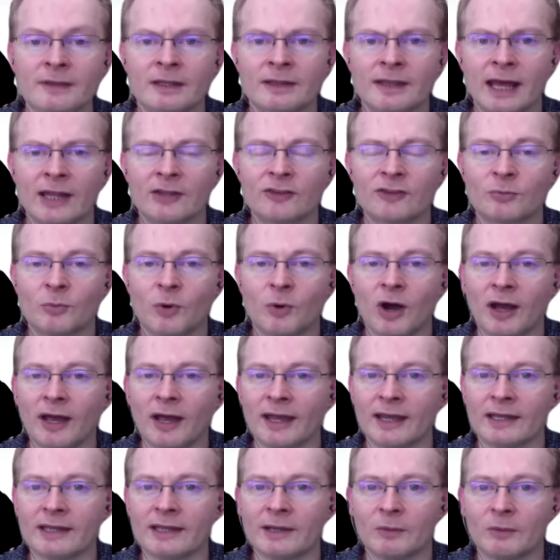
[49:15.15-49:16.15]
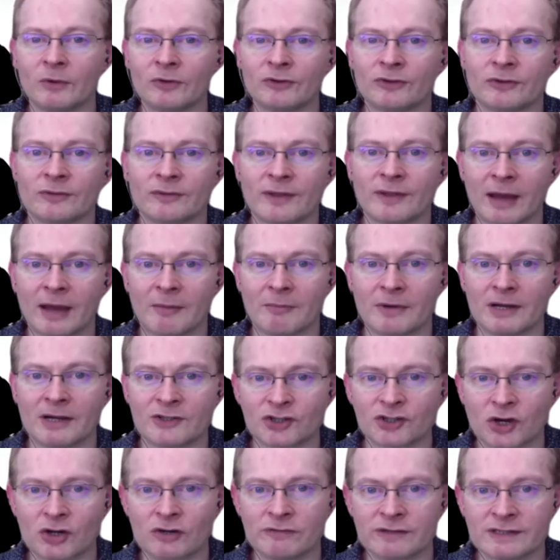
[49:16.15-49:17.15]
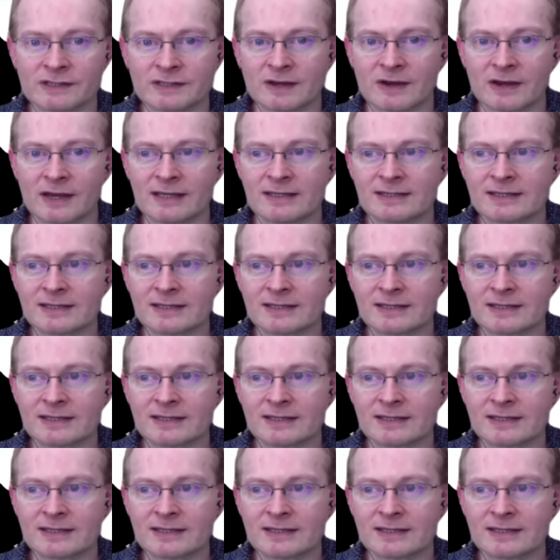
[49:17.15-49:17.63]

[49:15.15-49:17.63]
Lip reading: that's why there wasn't that much oversight.